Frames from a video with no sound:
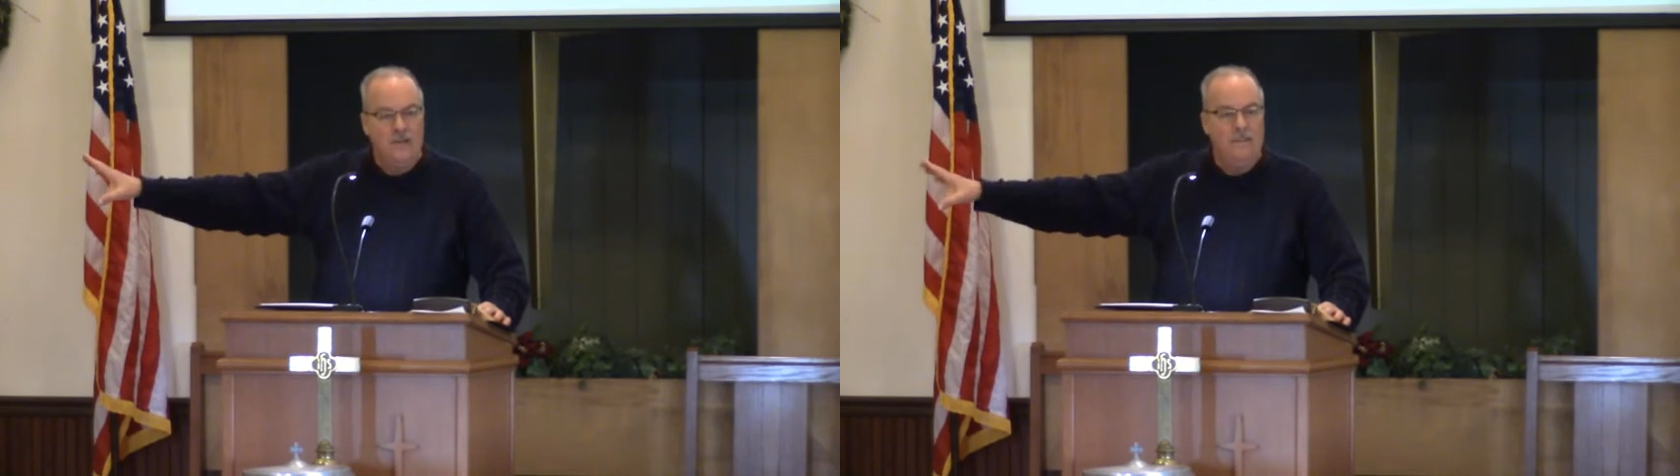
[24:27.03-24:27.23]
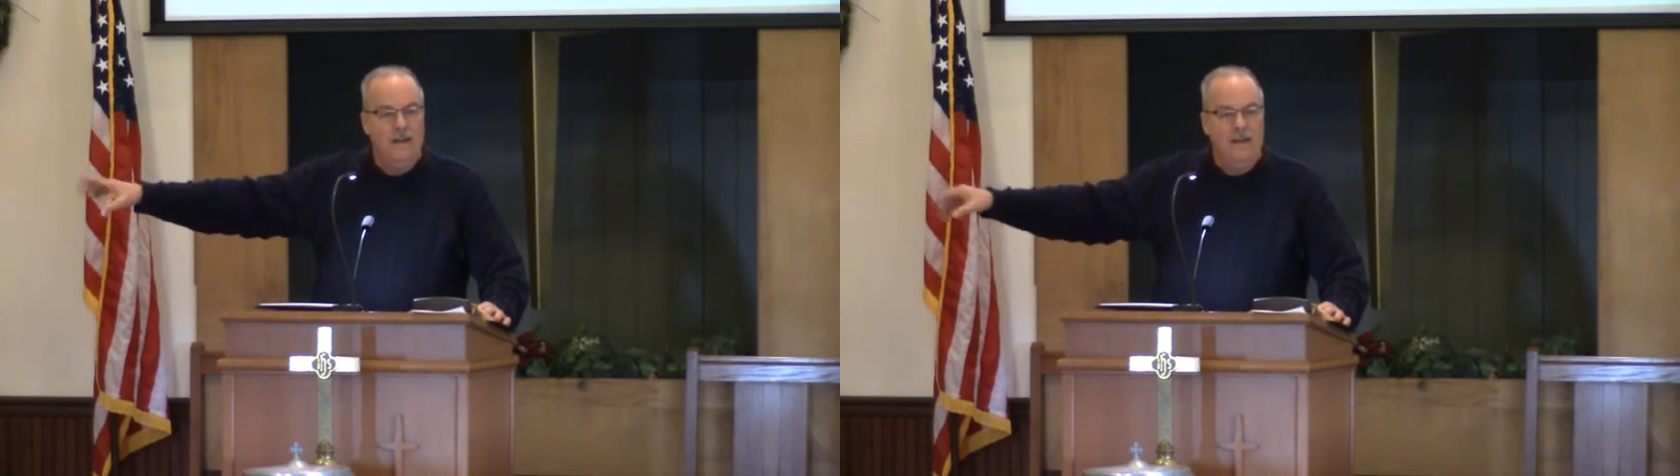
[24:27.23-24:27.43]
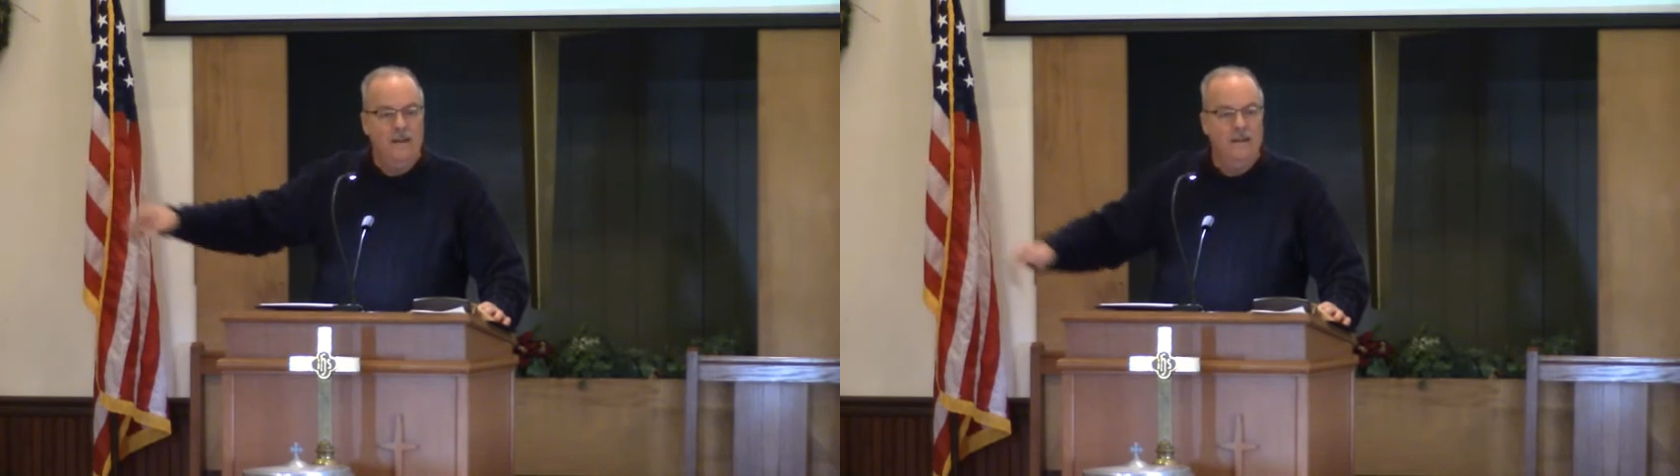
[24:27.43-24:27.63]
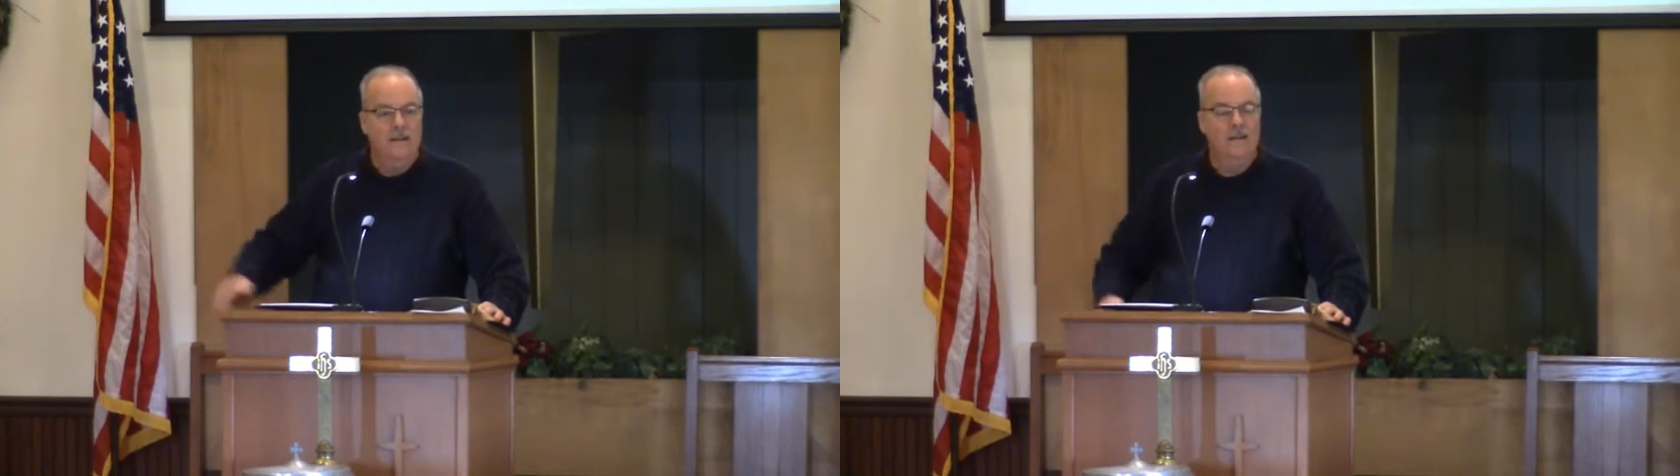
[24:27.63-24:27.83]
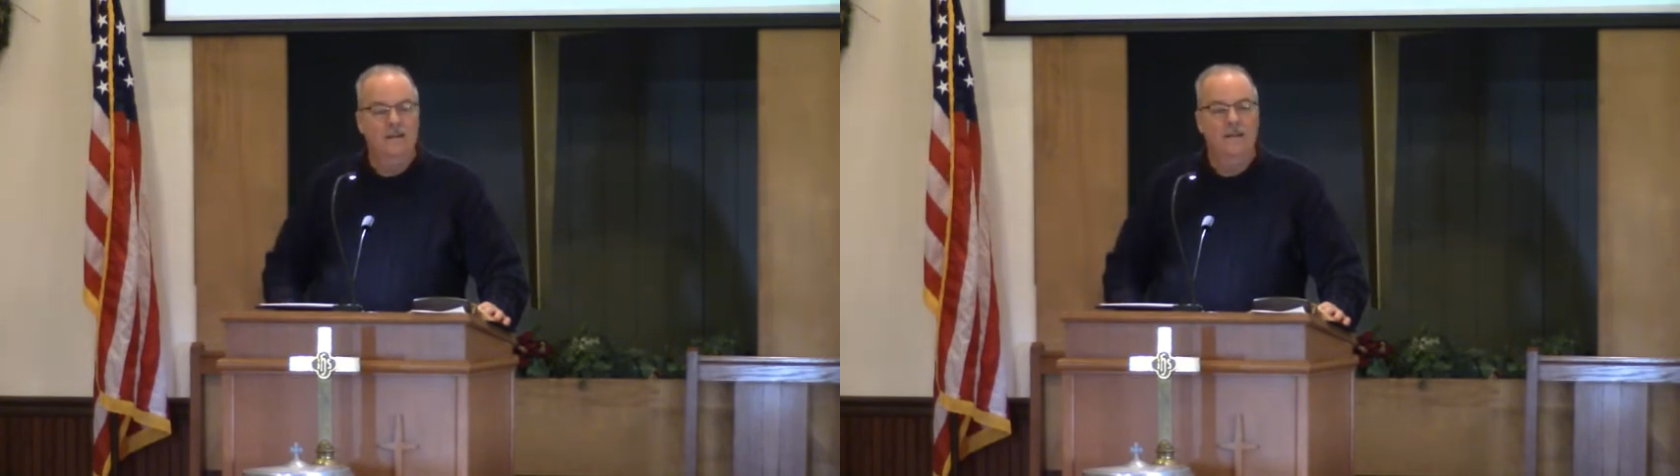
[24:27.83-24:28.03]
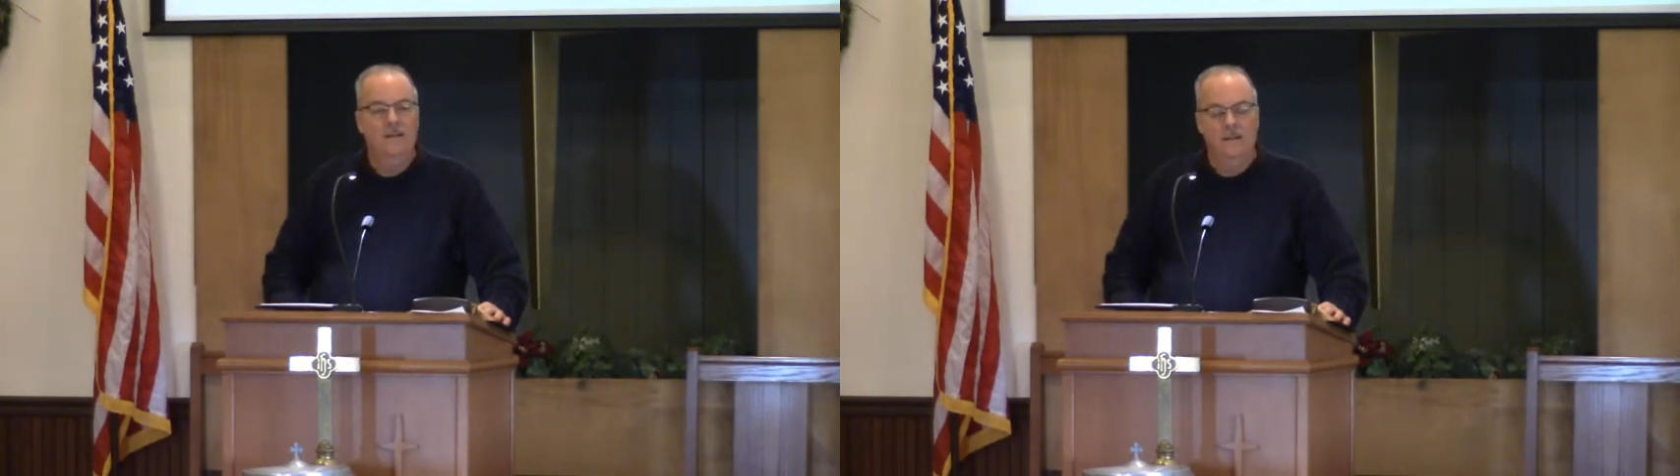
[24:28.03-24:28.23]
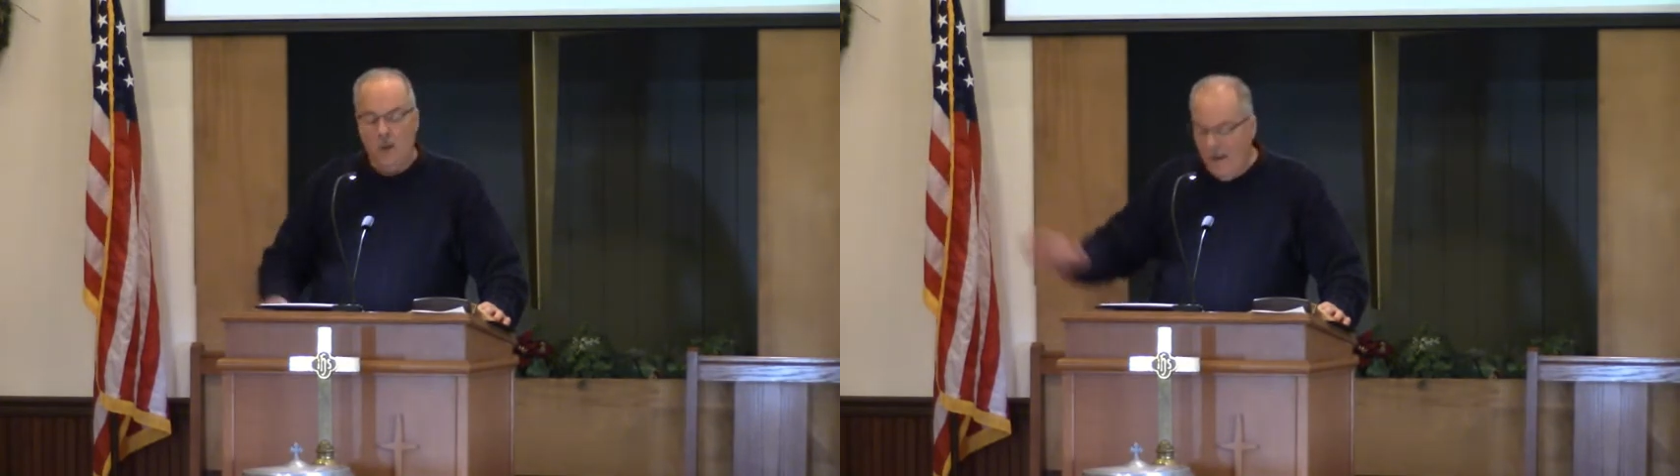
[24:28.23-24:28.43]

me, no